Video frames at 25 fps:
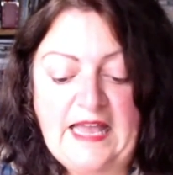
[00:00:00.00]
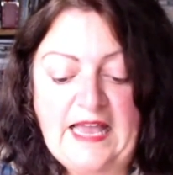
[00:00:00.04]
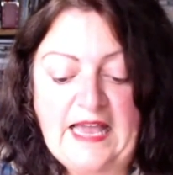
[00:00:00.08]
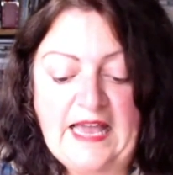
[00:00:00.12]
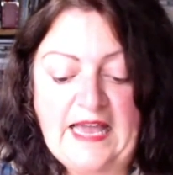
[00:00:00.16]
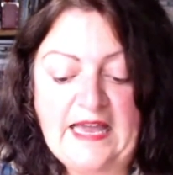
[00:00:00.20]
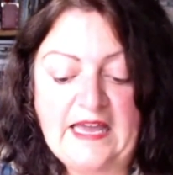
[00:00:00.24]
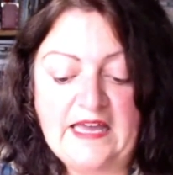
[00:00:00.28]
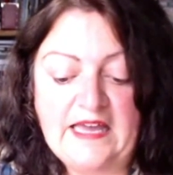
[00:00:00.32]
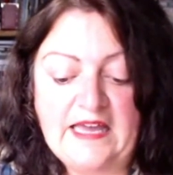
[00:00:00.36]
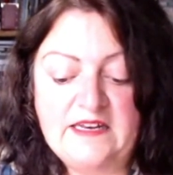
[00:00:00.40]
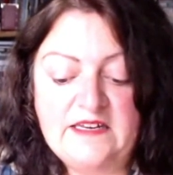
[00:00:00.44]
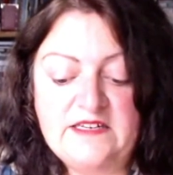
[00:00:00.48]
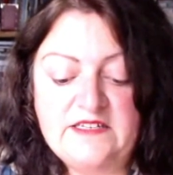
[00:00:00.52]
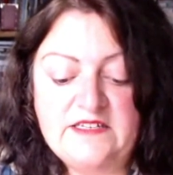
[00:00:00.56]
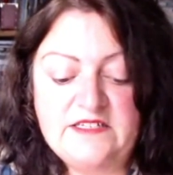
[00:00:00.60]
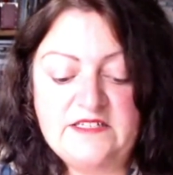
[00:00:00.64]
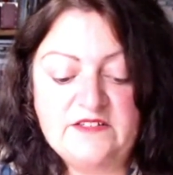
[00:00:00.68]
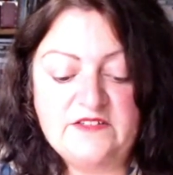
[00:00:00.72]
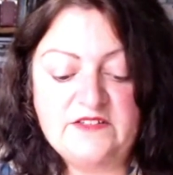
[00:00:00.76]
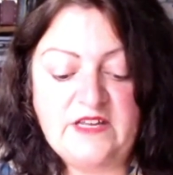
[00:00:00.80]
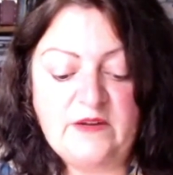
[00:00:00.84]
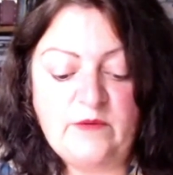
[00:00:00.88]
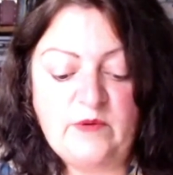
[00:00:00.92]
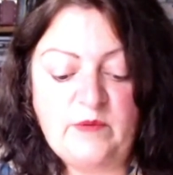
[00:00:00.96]
and
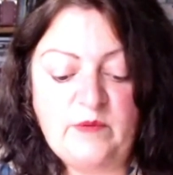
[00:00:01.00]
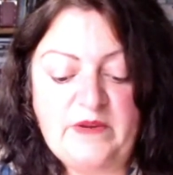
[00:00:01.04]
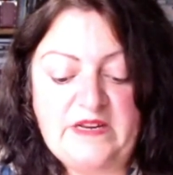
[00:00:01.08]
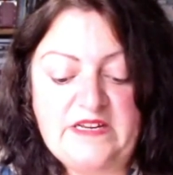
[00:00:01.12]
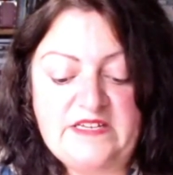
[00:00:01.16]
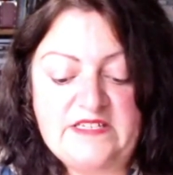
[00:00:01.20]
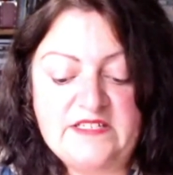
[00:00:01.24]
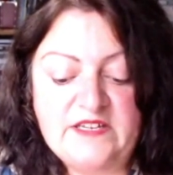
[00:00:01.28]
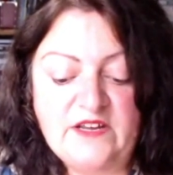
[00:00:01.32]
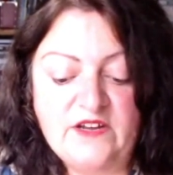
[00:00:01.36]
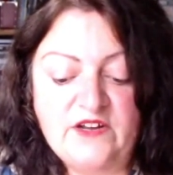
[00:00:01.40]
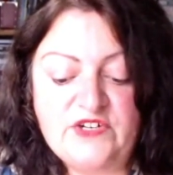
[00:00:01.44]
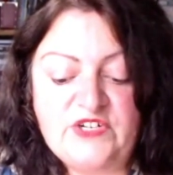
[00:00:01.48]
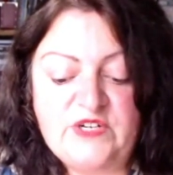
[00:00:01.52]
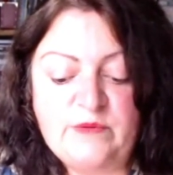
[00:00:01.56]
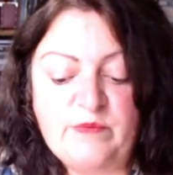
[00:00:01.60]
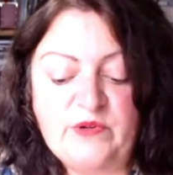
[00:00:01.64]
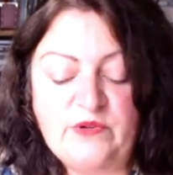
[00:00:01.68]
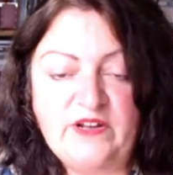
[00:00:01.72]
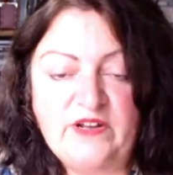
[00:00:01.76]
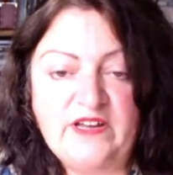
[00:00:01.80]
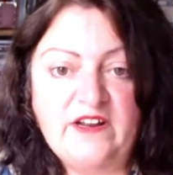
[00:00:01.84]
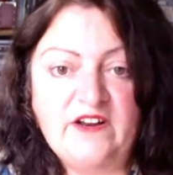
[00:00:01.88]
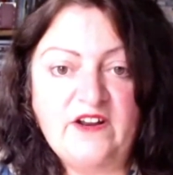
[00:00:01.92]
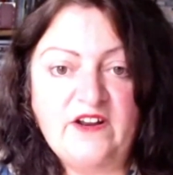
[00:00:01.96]
they would be
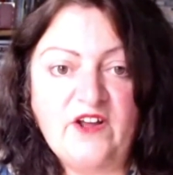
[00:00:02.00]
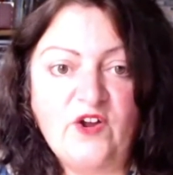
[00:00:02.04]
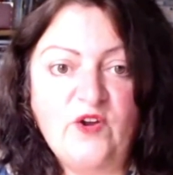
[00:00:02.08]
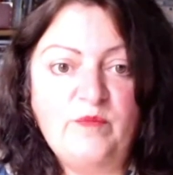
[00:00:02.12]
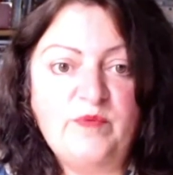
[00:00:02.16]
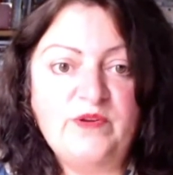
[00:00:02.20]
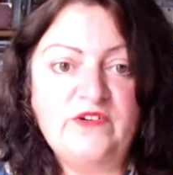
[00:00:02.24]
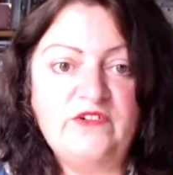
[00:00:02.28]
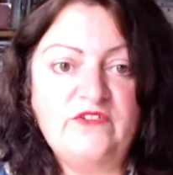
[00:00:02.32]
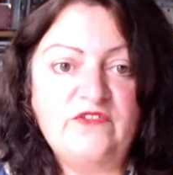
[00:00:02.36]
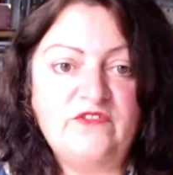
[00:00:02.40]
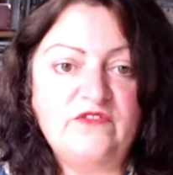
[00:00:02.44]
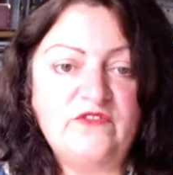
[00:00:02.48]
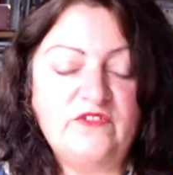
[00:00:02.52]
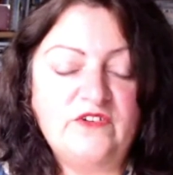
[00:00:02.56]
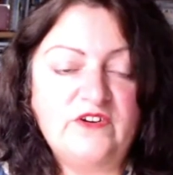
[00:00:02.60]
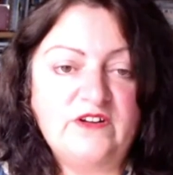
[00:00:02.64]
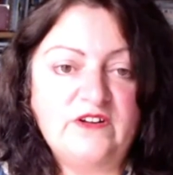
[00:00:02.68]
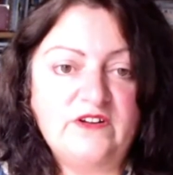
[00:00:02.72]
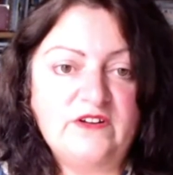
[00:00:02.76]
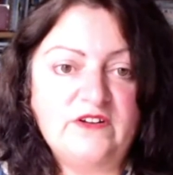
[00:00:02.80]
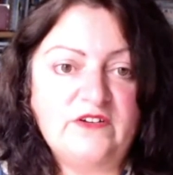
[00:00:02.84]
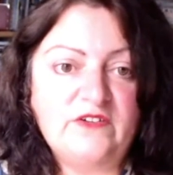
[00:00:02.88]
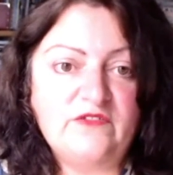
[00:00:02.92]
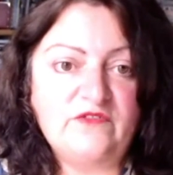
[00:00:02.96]
searchable in an open
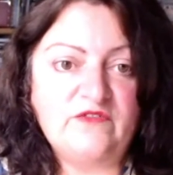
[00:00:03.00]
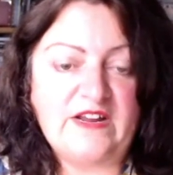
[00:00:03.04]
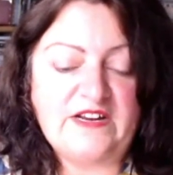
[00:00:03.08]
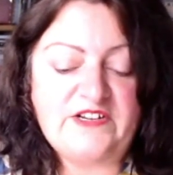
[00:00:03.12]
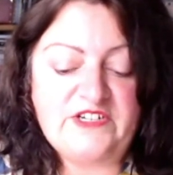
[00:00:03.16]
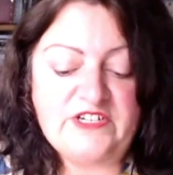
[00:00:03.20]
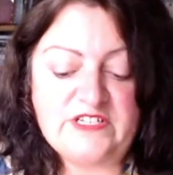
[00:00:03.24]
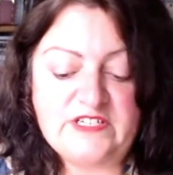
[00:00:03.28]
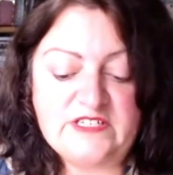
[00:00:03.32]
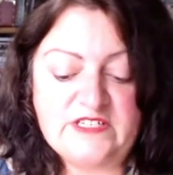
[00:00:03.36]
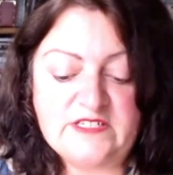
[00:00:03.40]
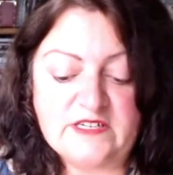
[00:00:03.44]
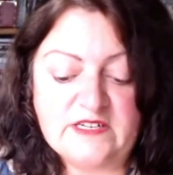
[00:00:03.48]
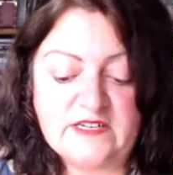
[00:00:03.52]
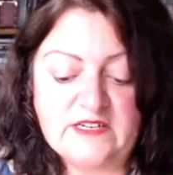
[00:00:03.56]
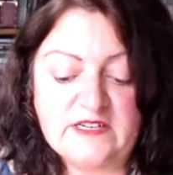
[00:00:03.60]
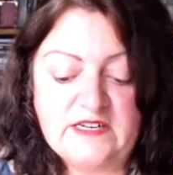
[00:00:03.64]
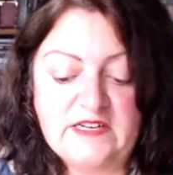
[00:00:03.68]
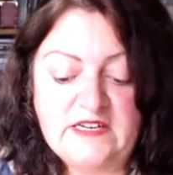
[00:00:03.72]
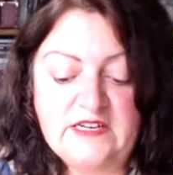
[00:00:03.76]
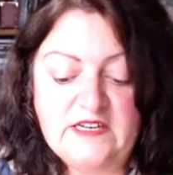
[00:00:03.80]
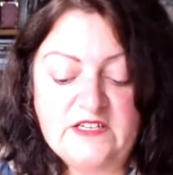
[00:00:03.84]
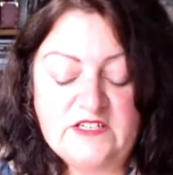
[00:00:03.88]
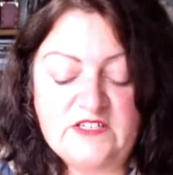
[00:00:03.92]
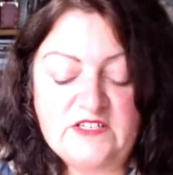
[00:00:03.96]
register
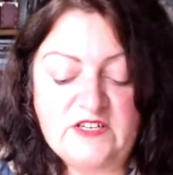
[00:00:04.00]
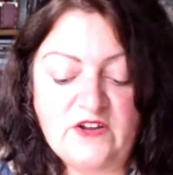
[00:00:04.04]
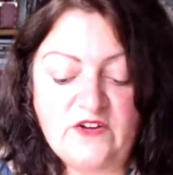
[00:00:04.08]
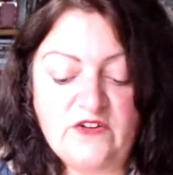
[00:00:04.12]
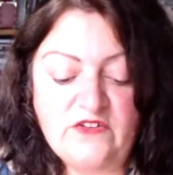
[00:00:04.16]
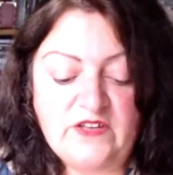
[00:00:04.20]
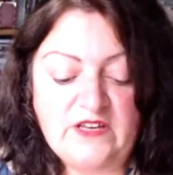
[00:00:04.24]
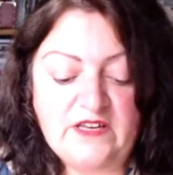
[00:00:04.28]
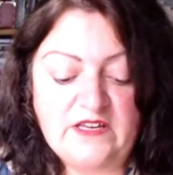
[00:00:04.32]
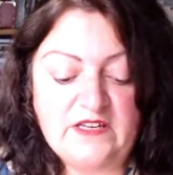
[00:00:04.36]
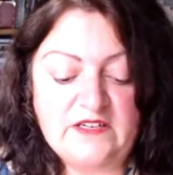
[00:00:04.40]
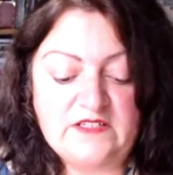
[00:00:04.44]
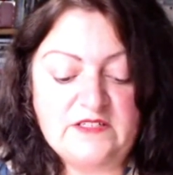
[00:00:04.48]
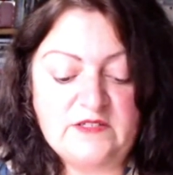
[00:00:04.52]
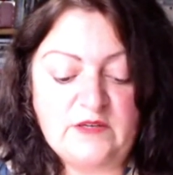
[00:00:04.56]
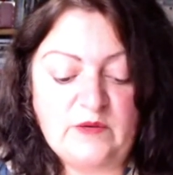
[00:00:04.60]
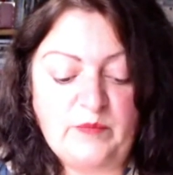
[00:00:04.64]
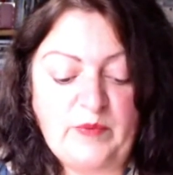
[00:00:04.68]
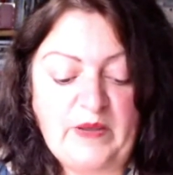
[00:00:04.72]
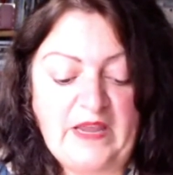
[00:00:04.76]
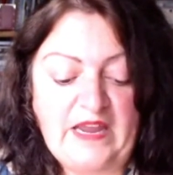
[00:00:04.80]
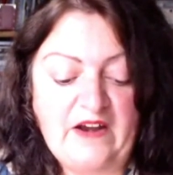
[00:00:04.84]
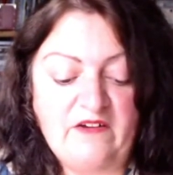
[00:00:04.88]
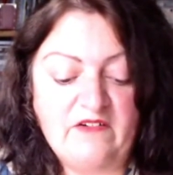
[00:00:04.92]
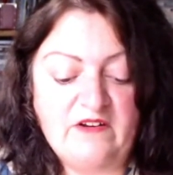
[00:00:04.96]
so that
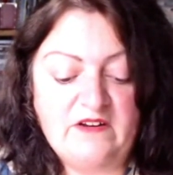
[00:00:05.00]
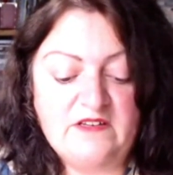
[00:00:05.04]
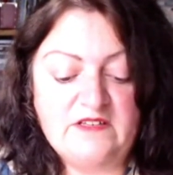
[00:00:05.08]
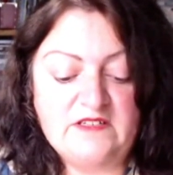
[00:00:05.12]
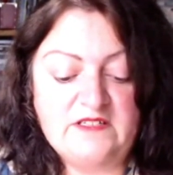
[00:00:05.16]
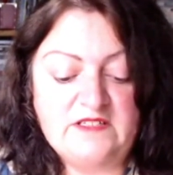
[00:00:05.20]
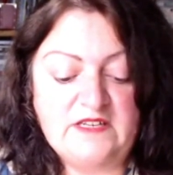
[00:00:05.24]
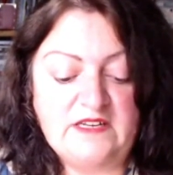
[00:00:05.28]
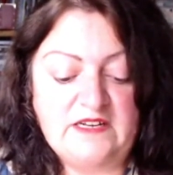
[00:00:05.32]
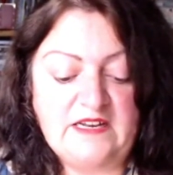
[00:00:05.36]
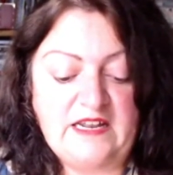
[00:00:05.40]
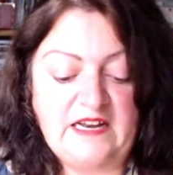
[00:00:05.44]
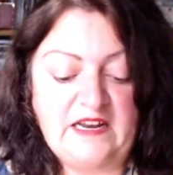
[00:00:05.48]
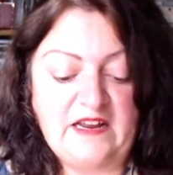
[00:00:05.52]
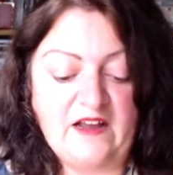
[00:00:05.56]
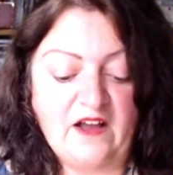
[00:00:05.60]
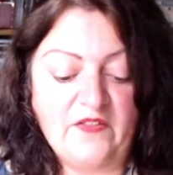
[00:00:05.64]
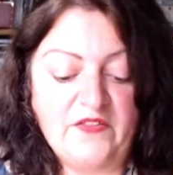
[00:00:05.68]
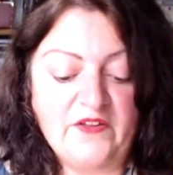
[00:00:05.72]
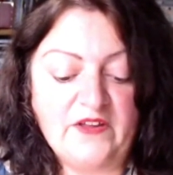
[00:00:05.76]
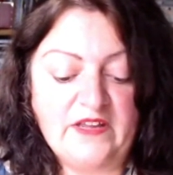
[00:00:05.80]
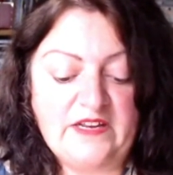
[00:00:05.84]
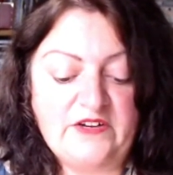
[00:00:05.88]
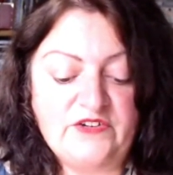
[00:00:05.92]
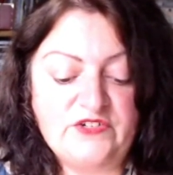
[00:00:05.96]
parents and any other
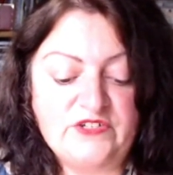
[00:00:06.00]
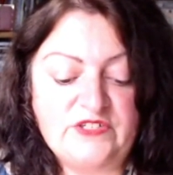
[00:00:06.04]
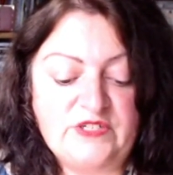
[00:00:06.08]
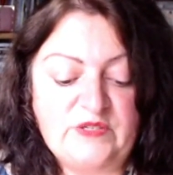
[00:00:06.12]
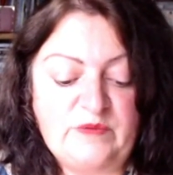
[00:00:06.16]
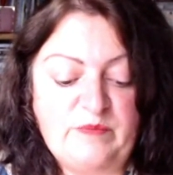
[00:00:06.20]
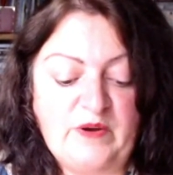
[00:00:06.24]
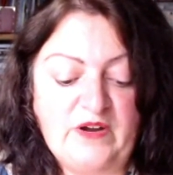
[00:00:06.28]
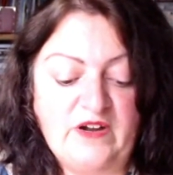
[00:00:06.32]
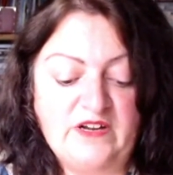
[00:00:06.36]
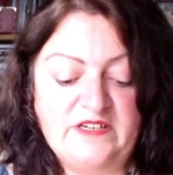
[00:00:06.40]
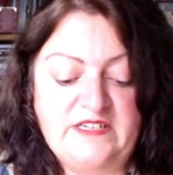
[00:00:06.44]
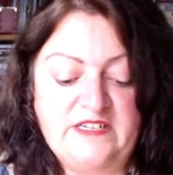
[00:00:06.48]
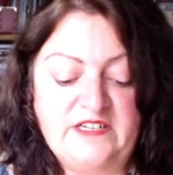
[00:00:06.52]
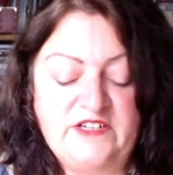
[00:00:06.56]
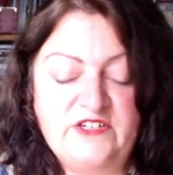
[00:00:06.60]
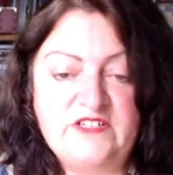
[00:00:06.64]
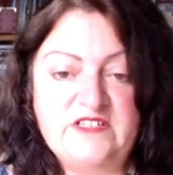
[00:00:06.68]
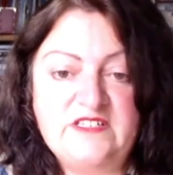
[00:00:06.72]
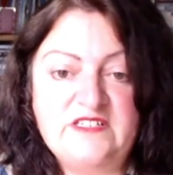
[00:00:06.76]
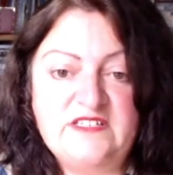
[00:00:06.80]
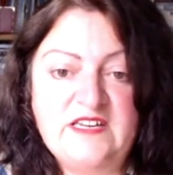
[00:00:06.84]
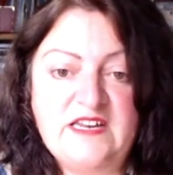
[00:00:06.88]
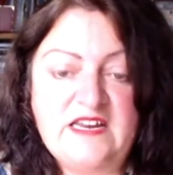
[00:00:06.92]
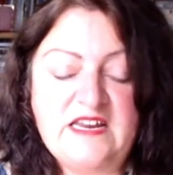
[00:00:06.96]
interested party could
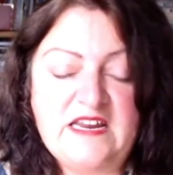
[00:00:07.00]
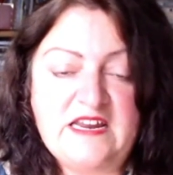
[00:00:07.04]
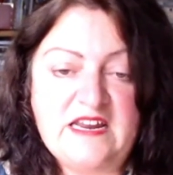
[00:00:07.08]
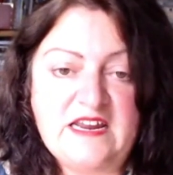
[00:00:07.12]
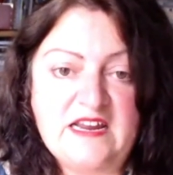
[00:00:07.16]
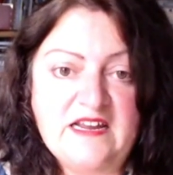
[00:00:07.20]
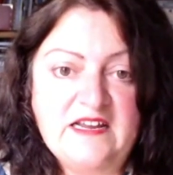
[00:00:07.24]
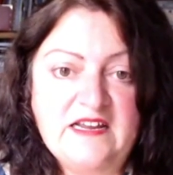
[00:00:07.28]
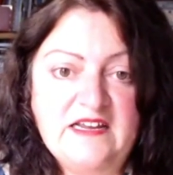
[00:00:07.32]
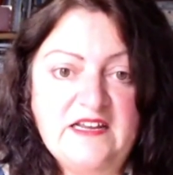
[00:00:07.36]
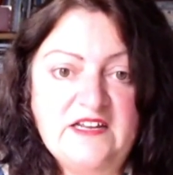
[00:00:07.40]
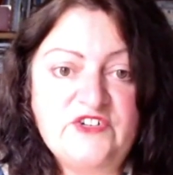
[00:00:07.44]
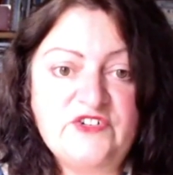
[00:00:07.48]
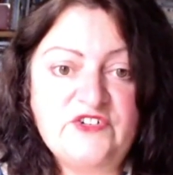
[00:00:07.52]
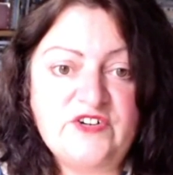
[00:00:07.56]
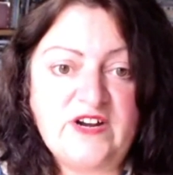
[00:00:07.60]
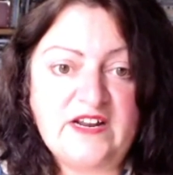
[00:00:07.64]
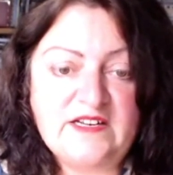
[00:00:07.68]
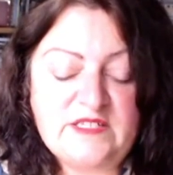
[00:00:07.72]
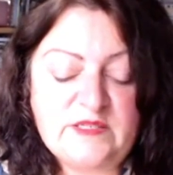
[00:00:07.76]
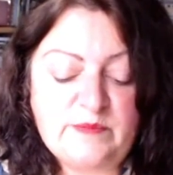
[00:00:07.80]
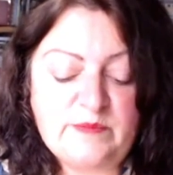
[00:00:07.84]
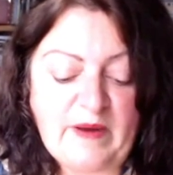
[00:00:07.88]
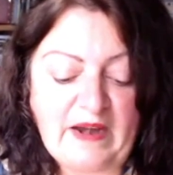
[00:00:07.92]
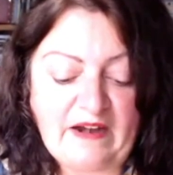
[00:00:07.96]
see
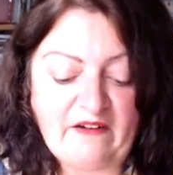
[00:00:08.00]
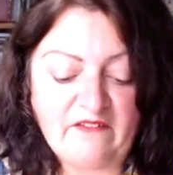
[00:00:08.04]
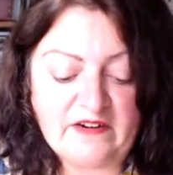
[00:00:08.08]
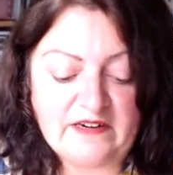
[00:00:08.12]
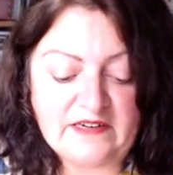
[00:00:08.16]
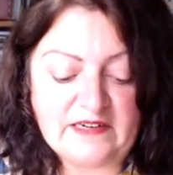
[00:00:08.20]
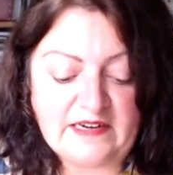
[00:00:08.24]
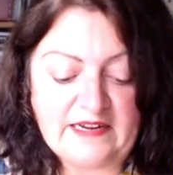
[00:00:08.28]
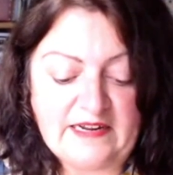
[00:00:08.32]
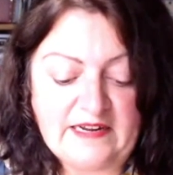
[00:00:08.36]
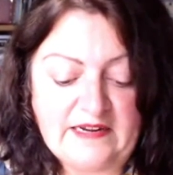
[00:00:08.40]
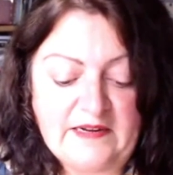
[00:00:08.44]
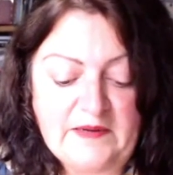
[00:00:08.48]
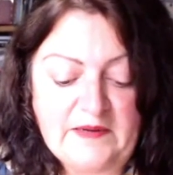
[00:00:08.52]
transparently